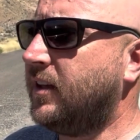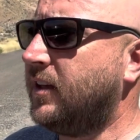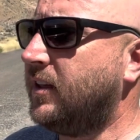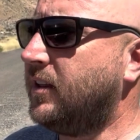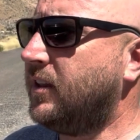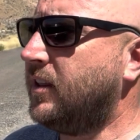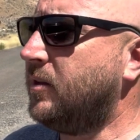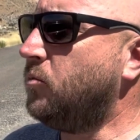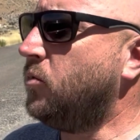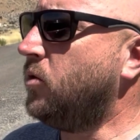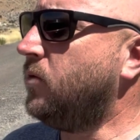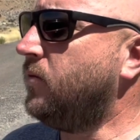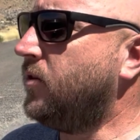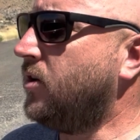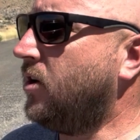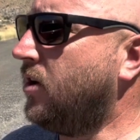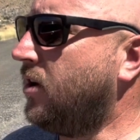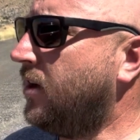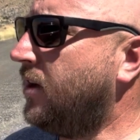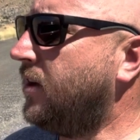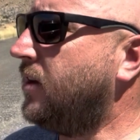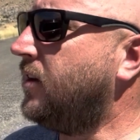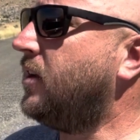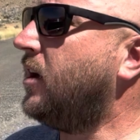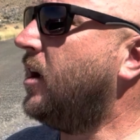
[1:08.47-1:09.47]
they moved
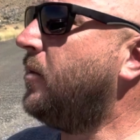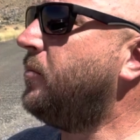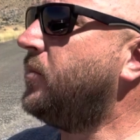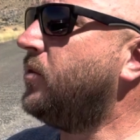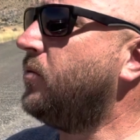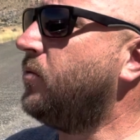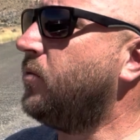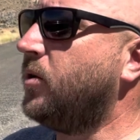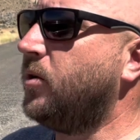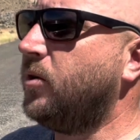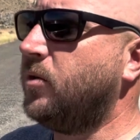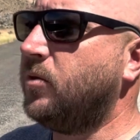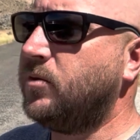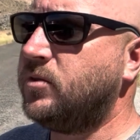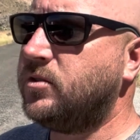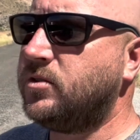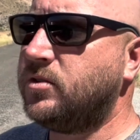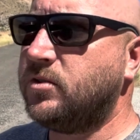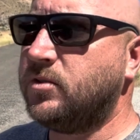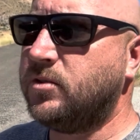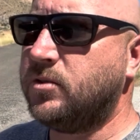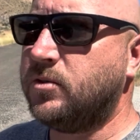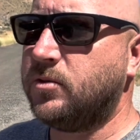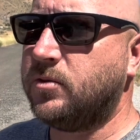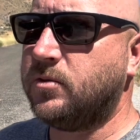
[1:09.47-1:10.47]
on up the road
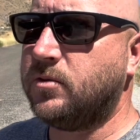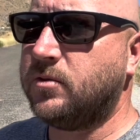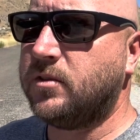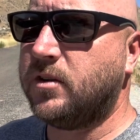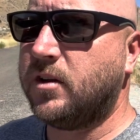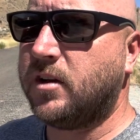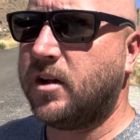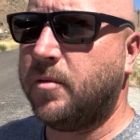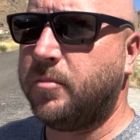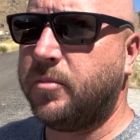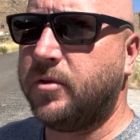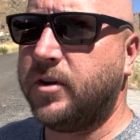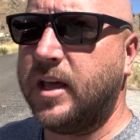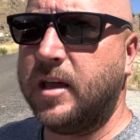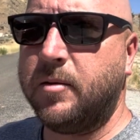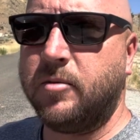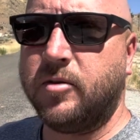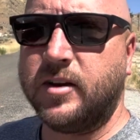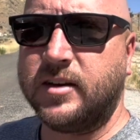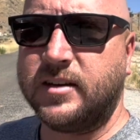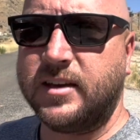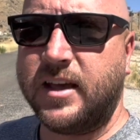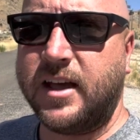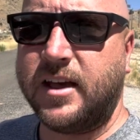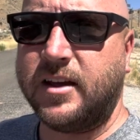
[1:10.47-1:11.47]
to a couple
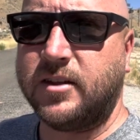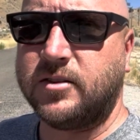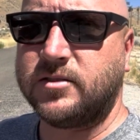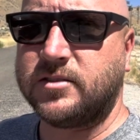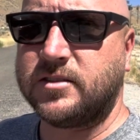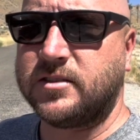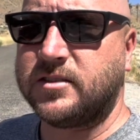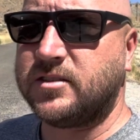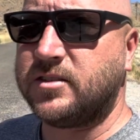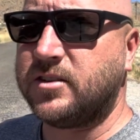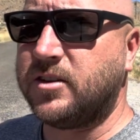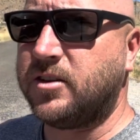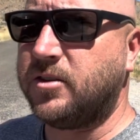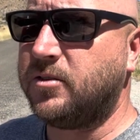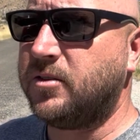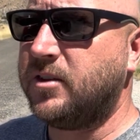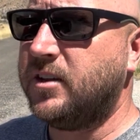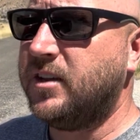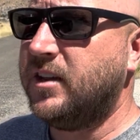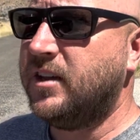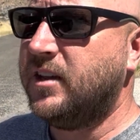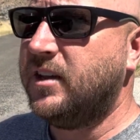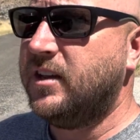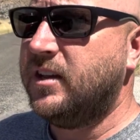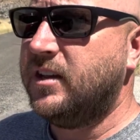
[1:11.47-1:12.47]
neighboring towns. And so
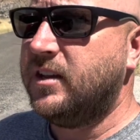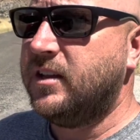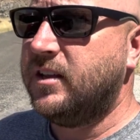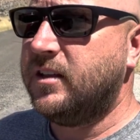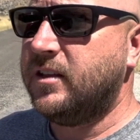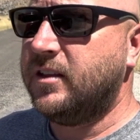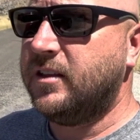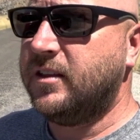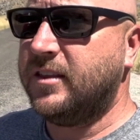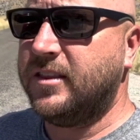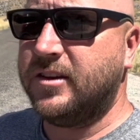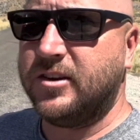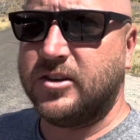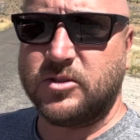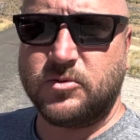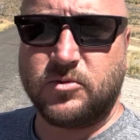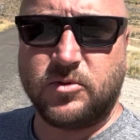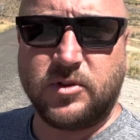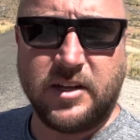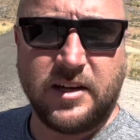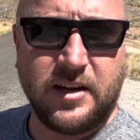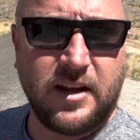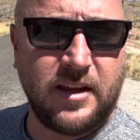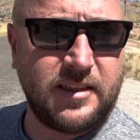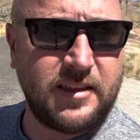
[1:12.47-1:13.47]
there's
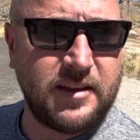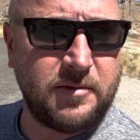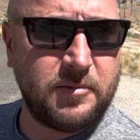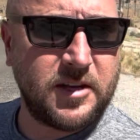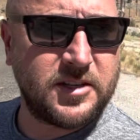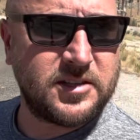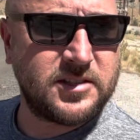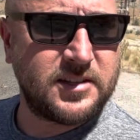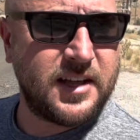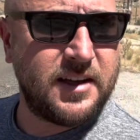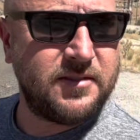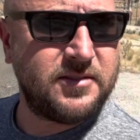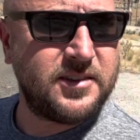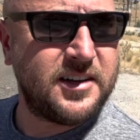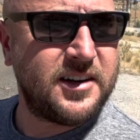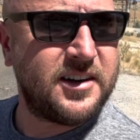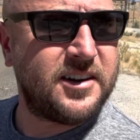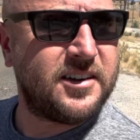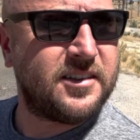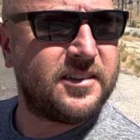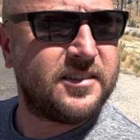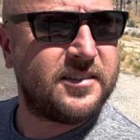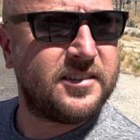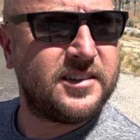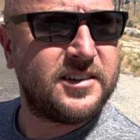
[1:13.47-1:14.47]
really nothing much left here.